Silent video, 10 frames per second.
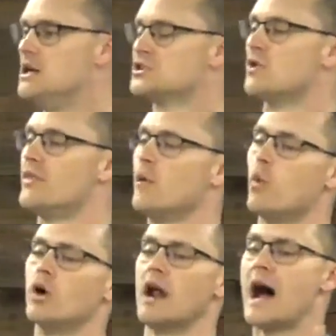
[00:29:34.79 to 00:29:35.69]
So they
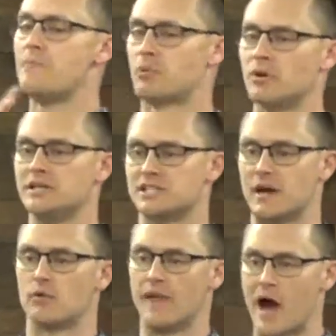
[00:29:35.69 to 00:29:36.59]
weren't high priests,
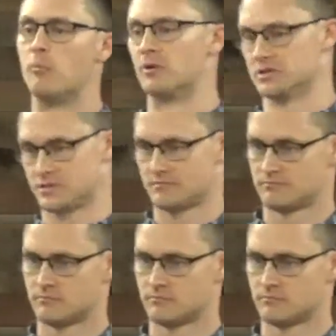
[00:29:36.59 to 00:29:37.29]
they were the helpers.